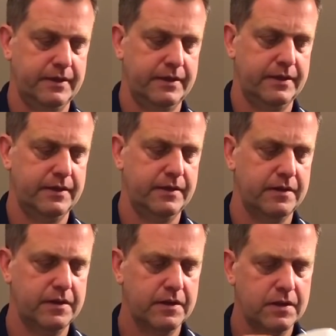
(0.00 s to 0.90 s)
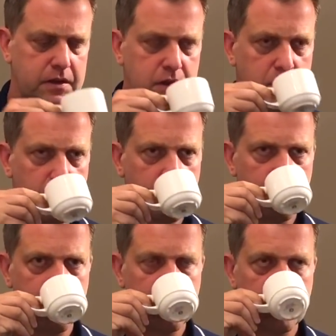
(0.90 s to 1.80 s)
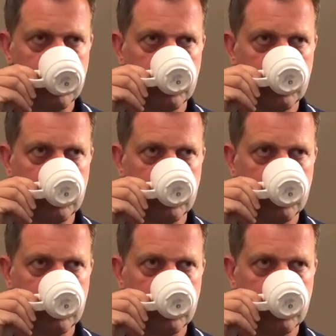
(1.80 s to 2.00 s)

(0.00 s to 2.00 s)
Should they just make it legal?